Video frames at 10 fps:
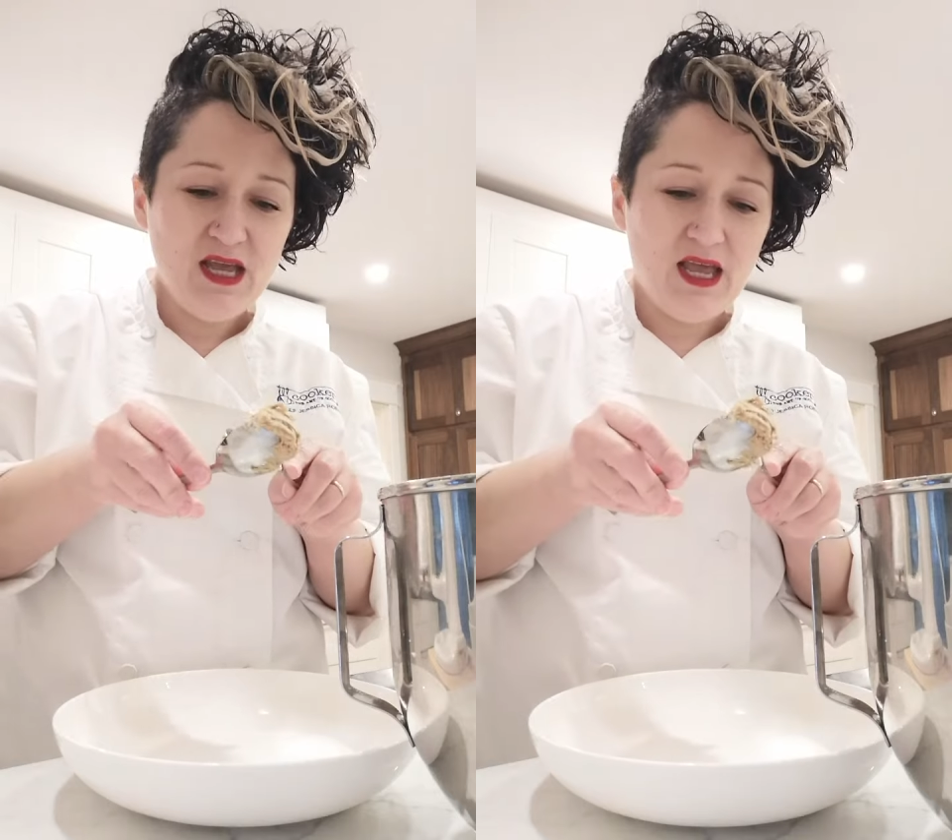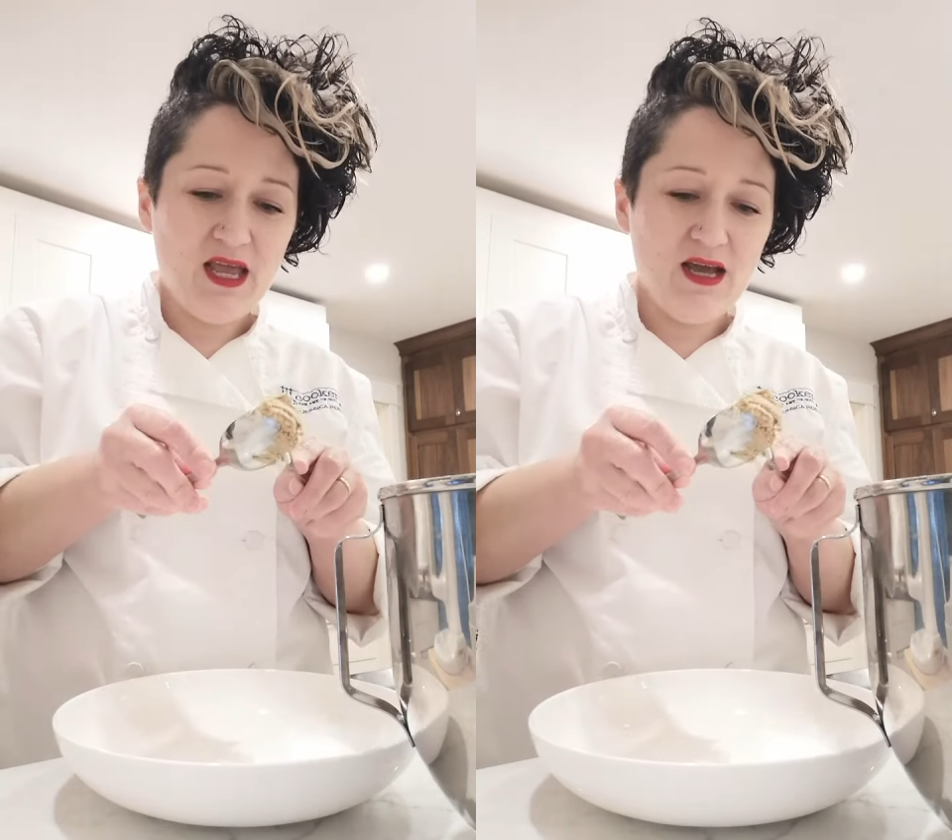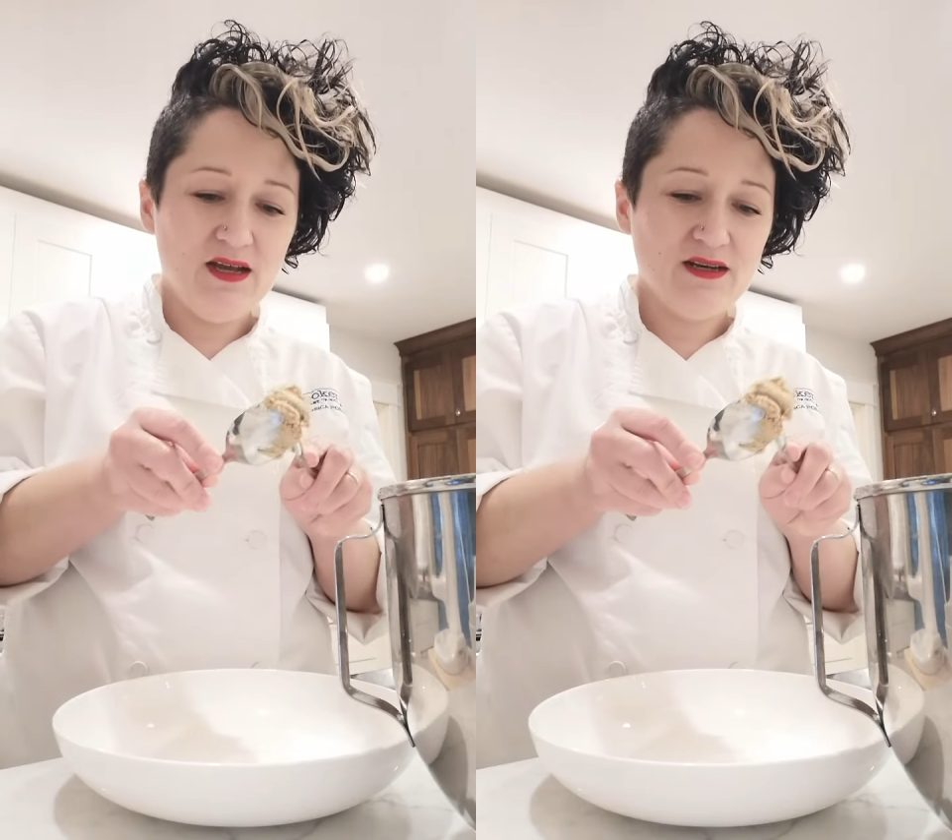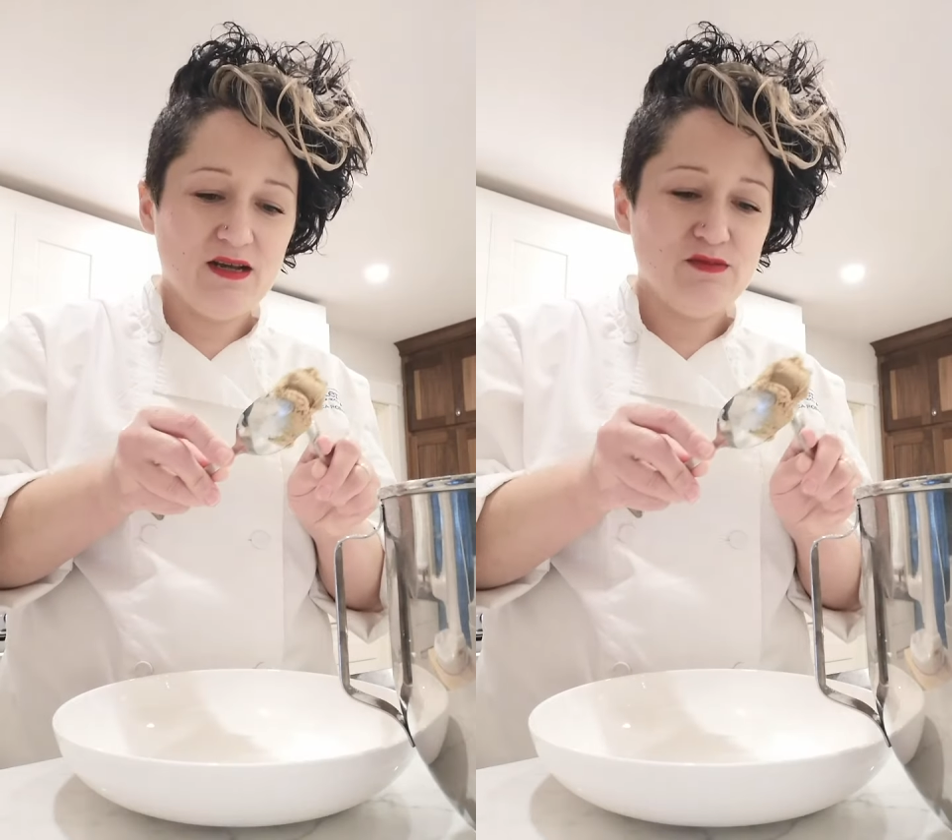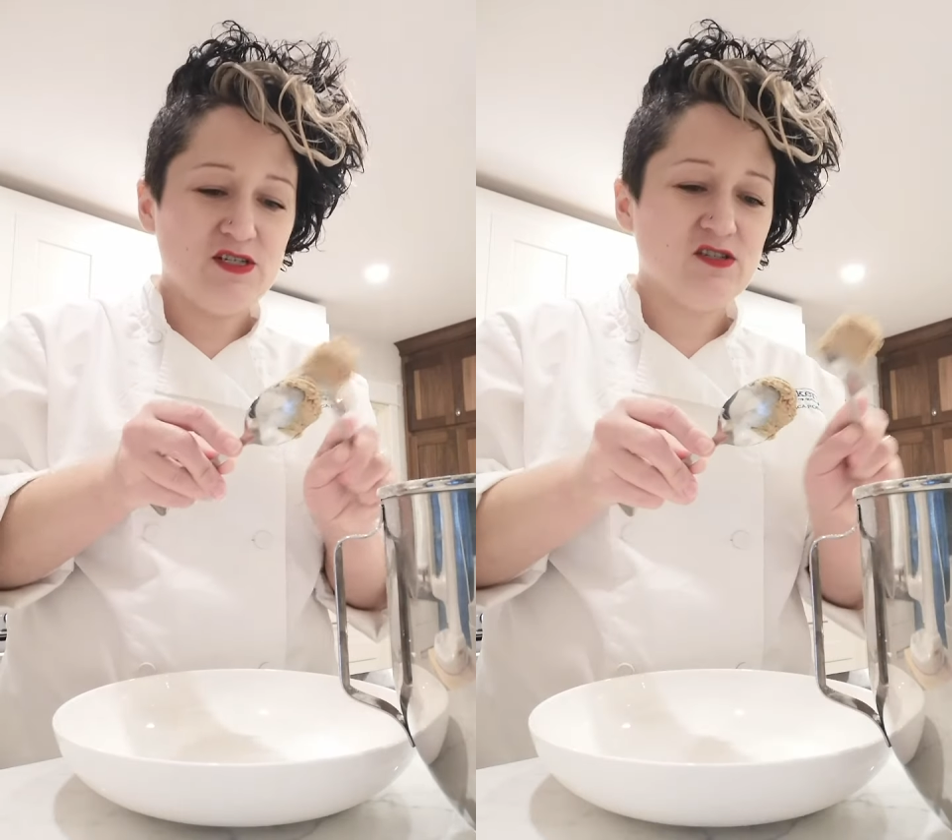And
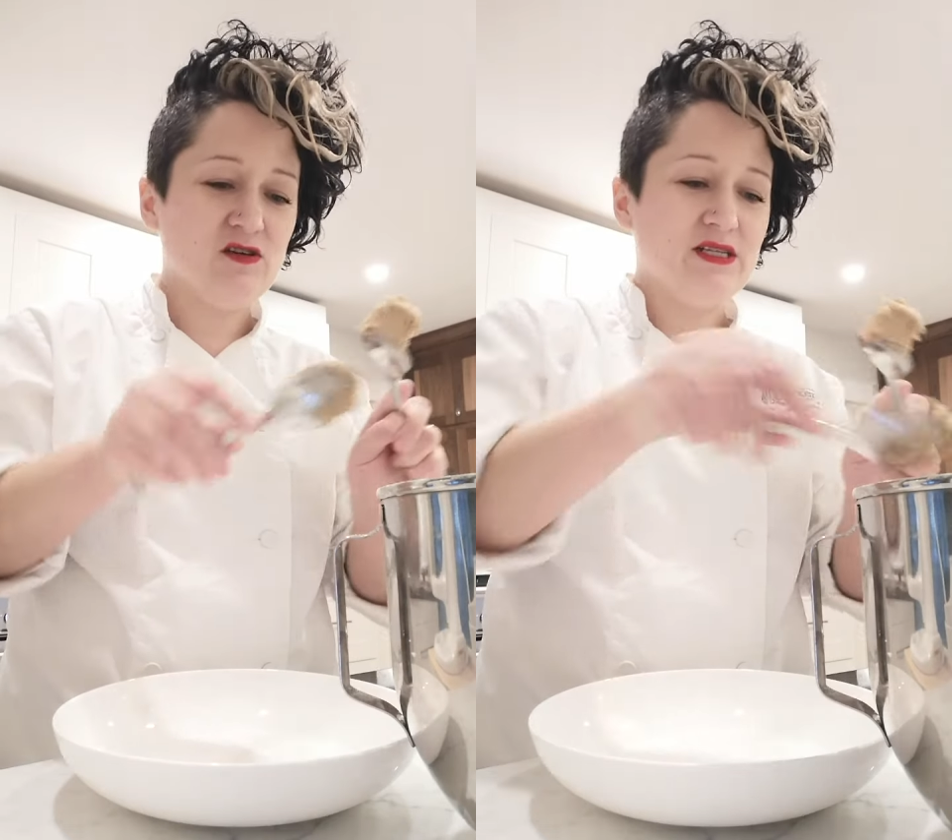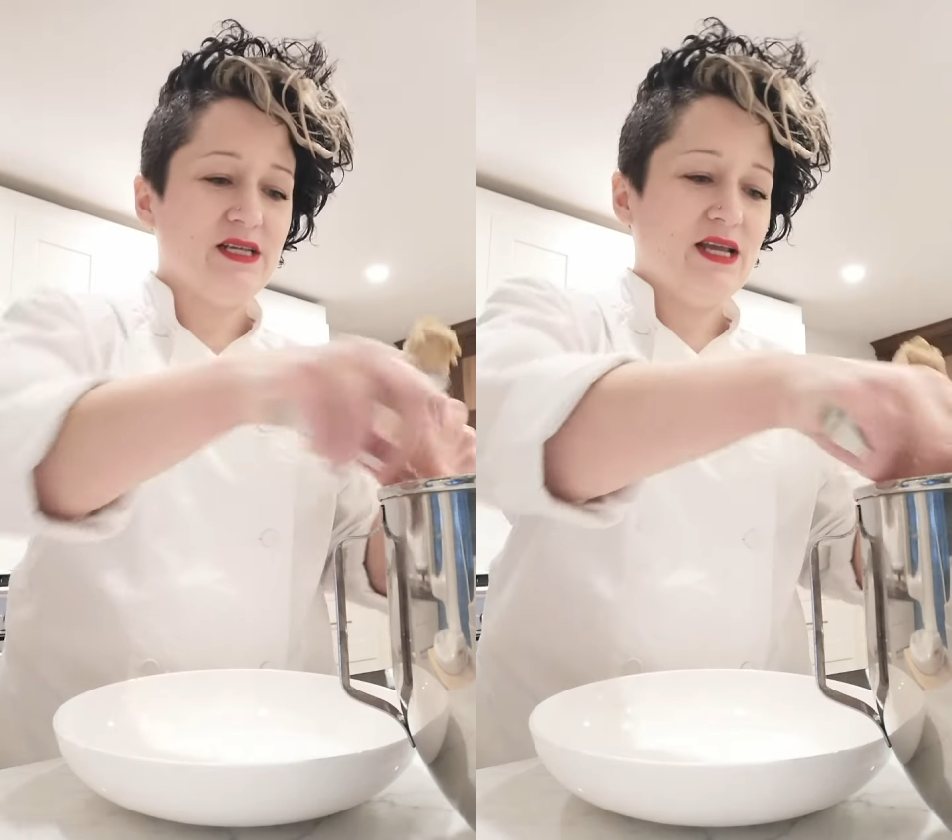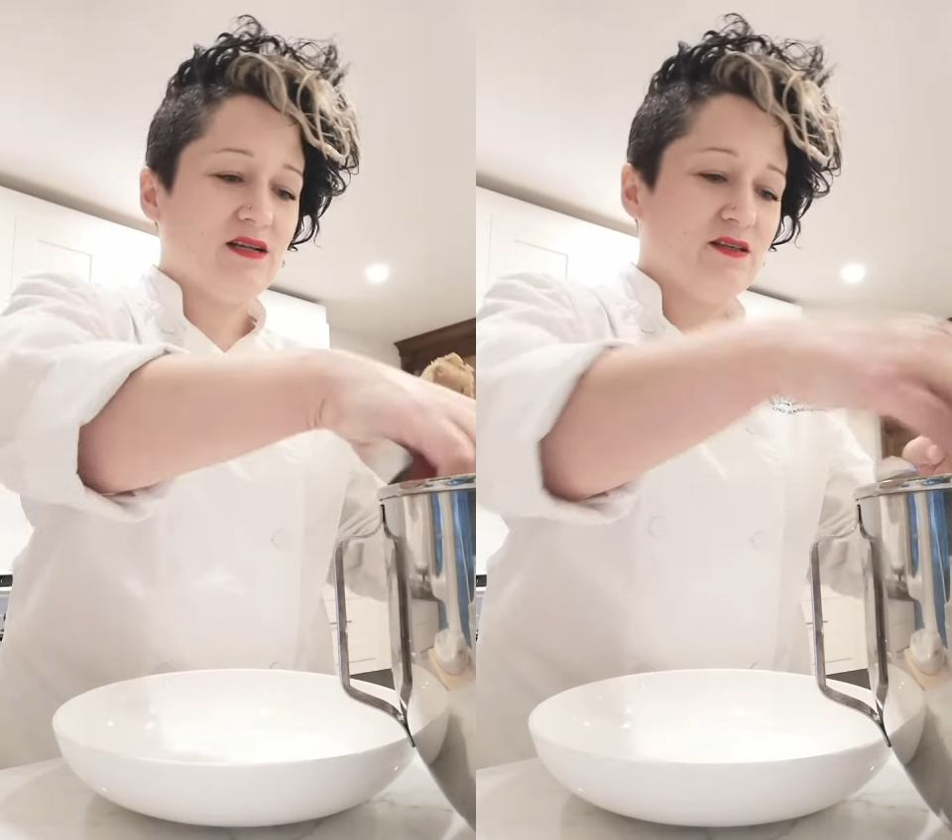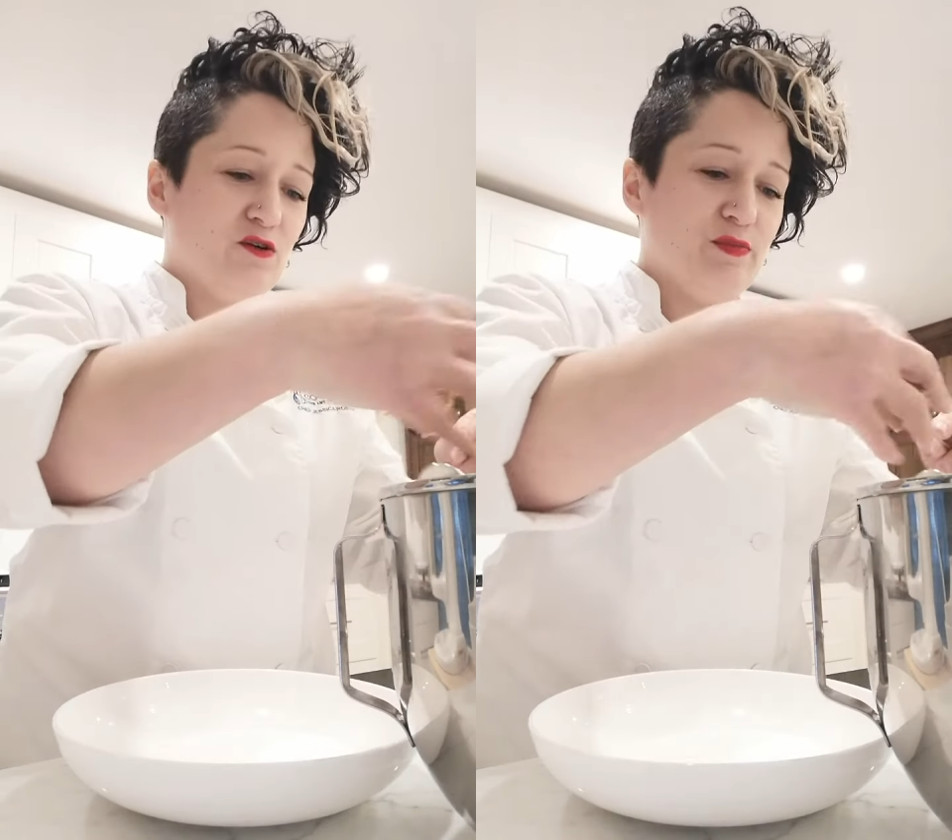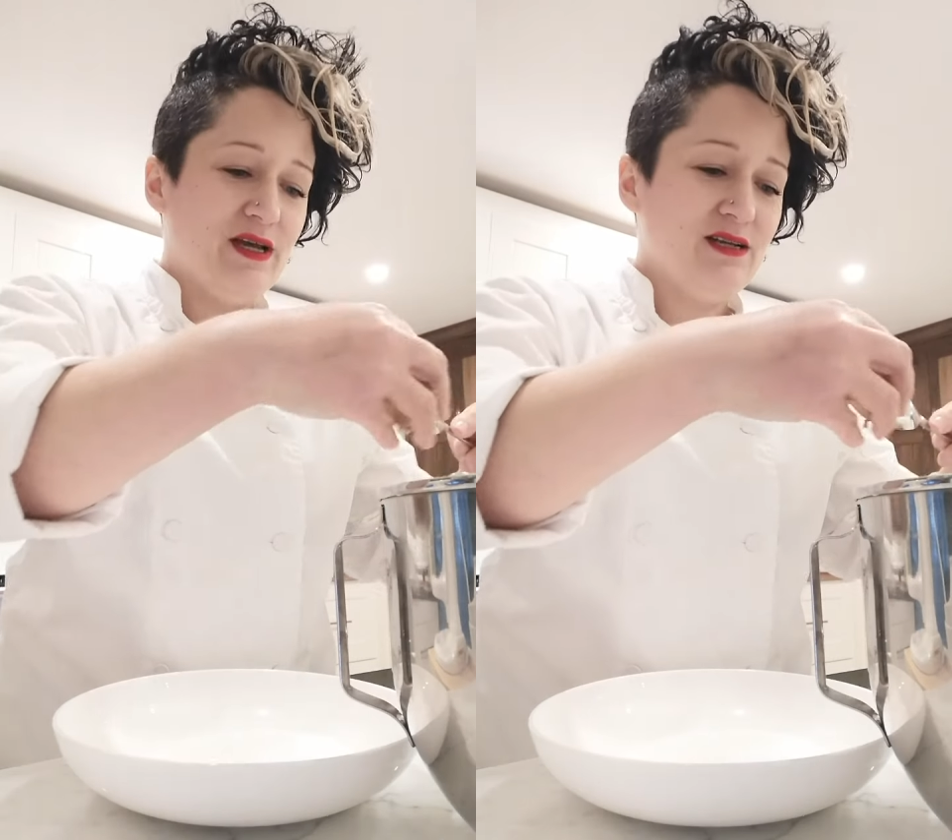I'm just going to take a
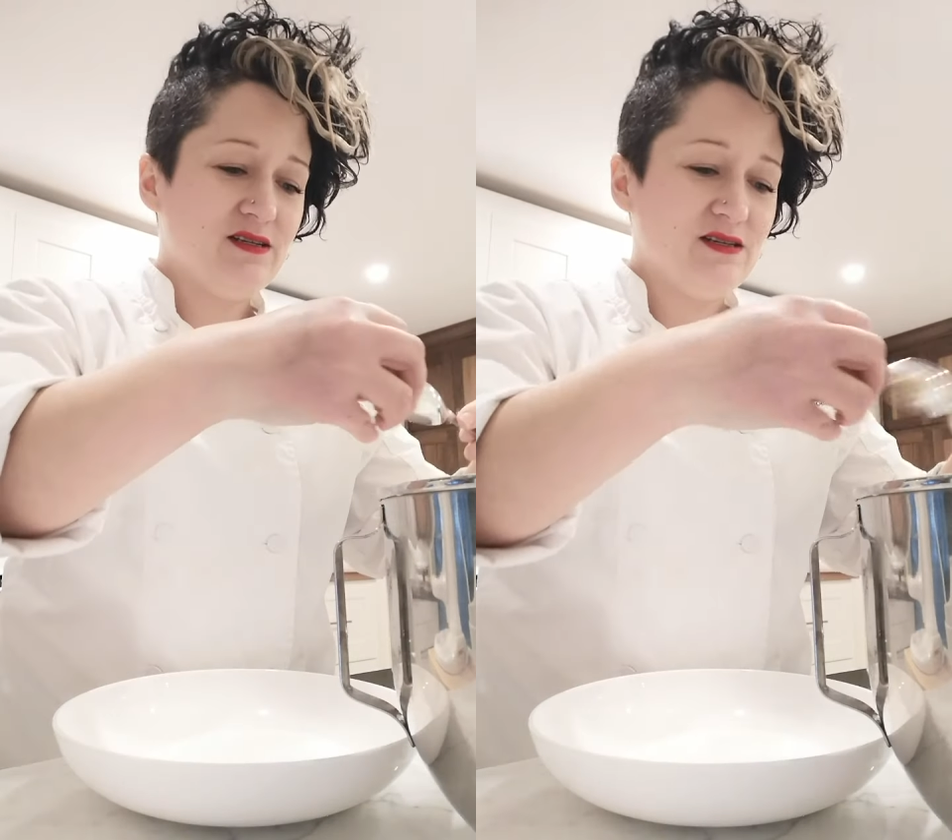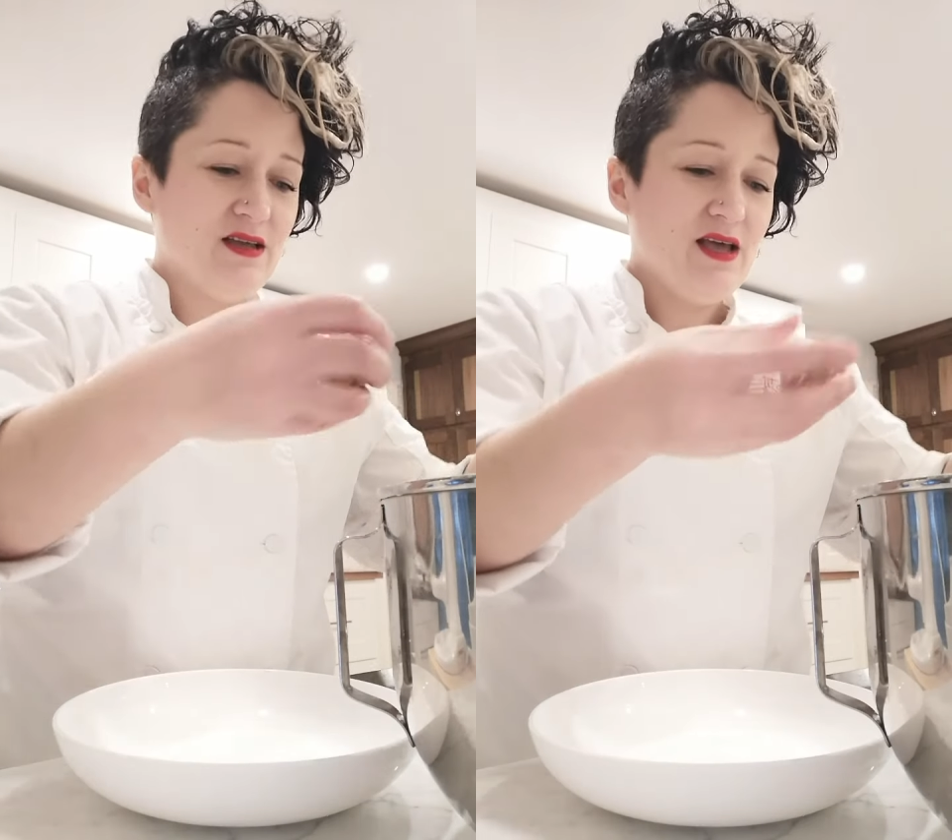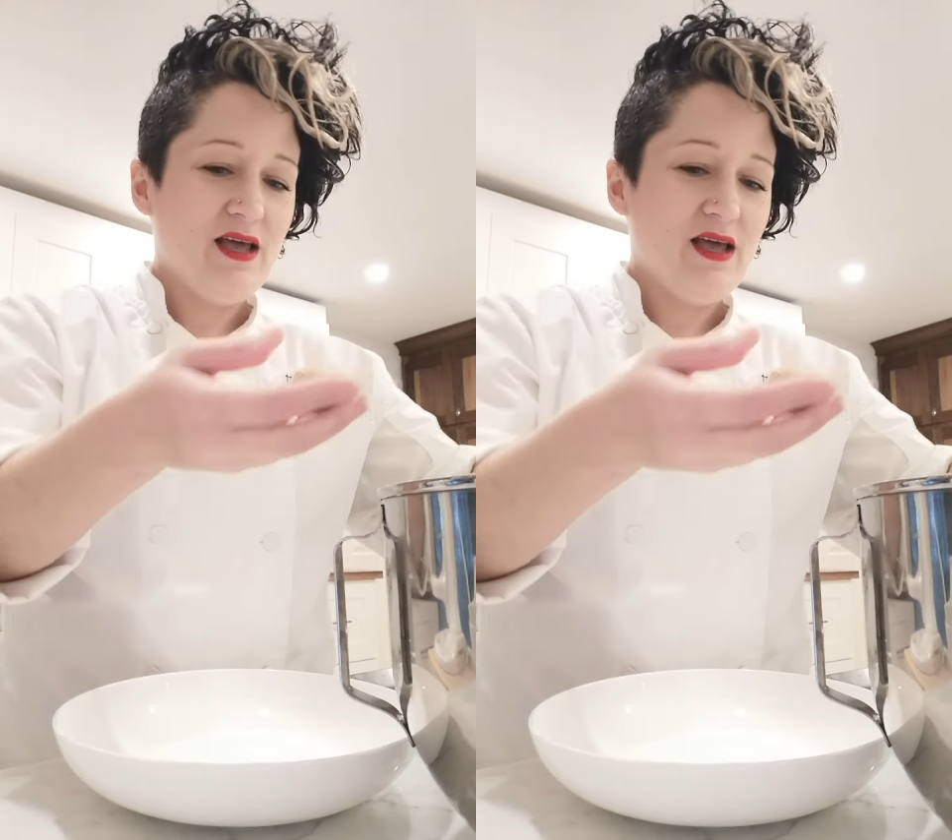little bit,